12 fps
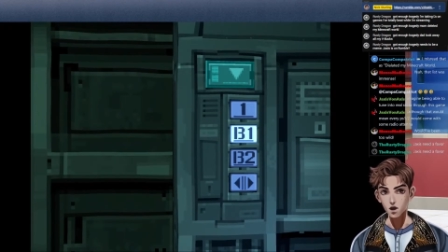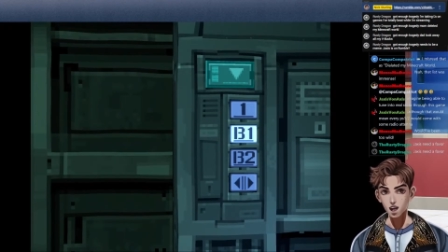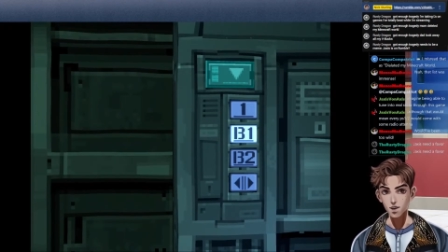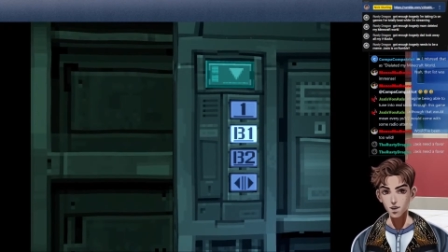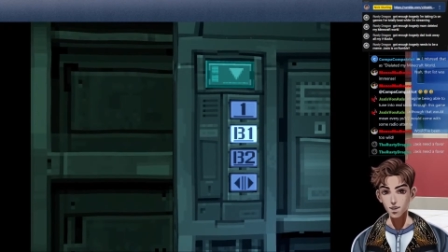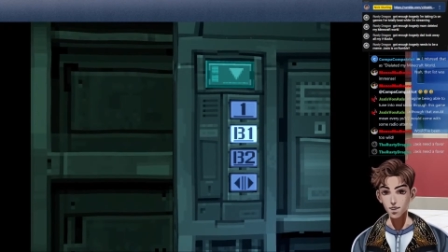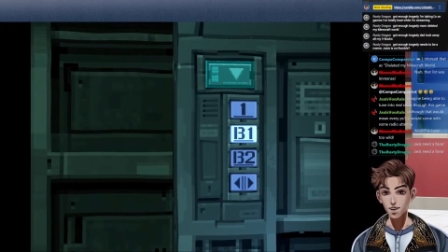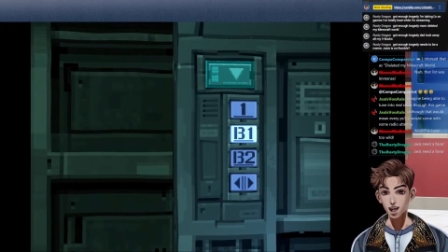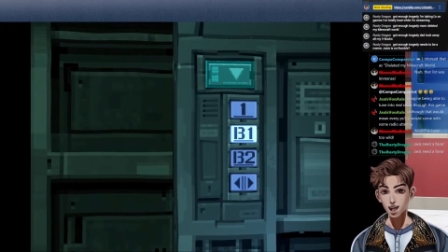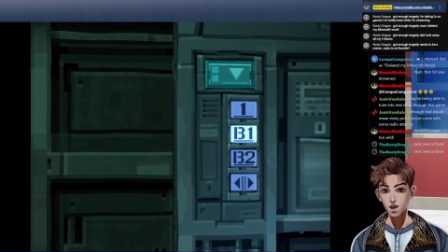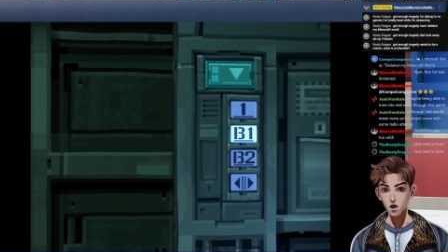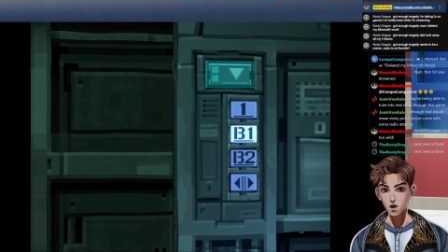This is an
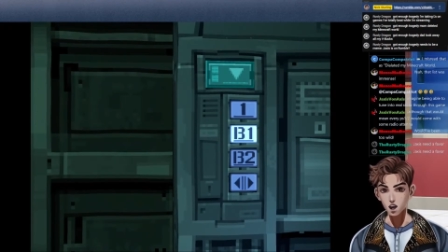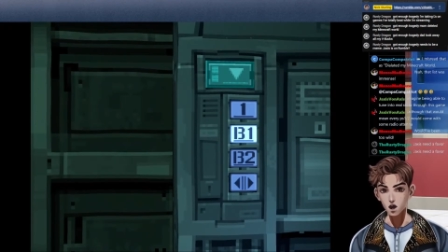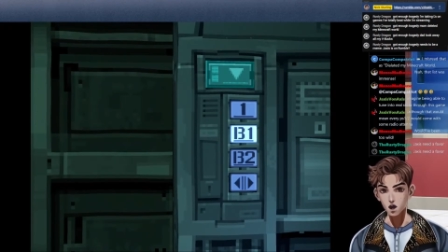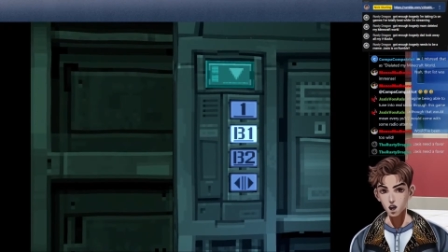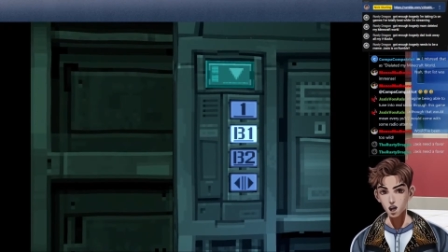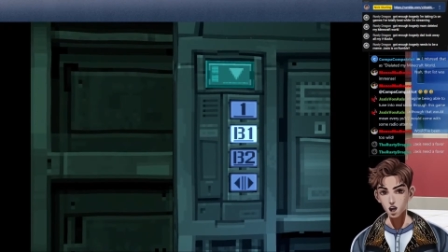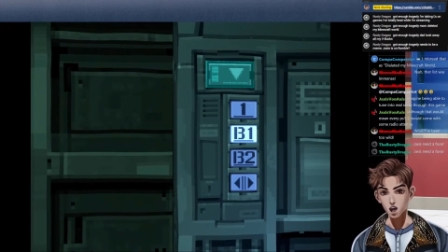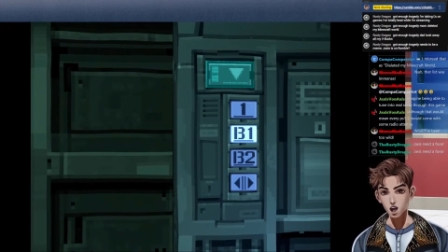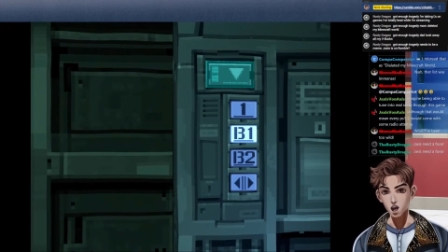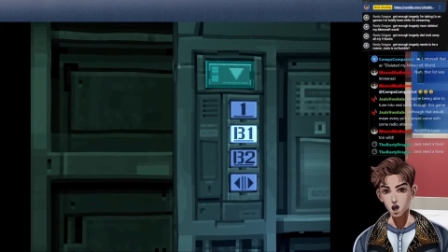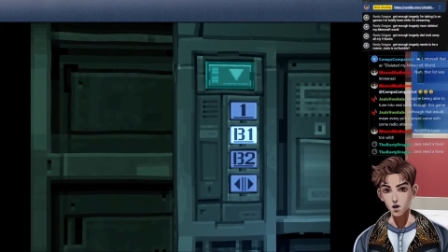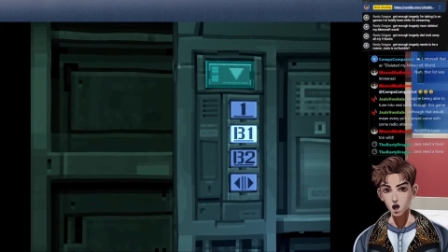actual thing.
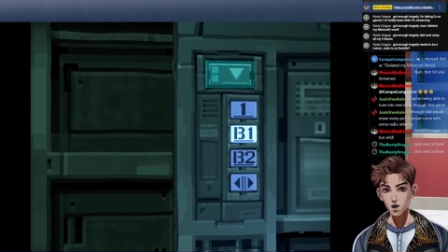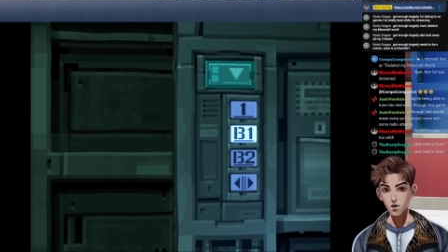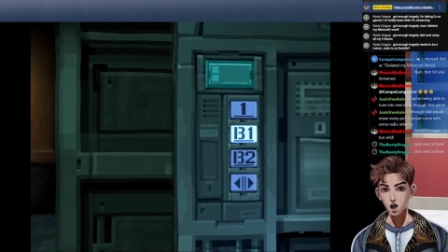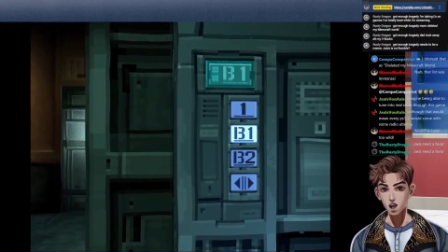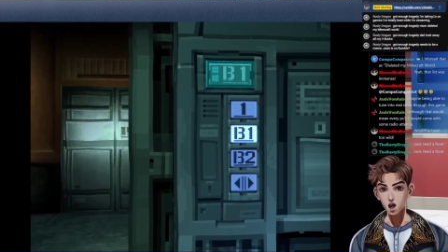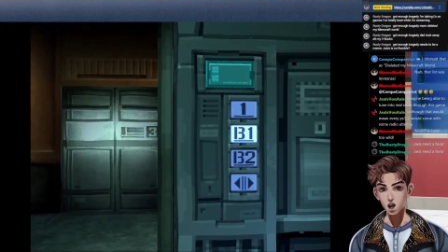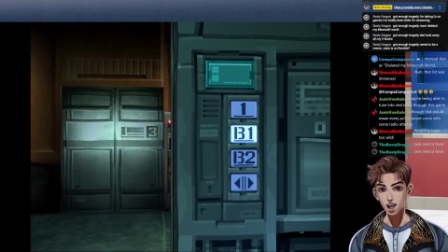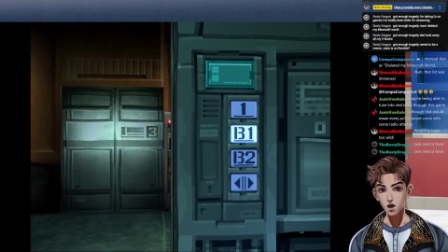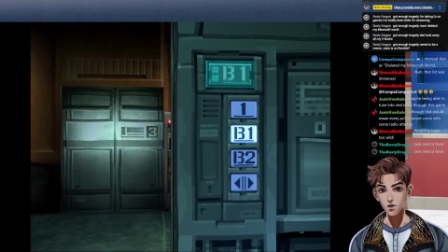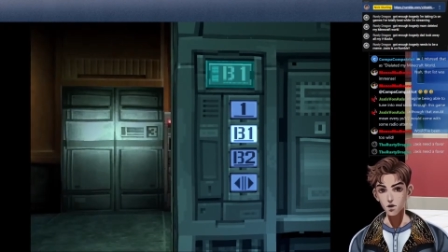This video game from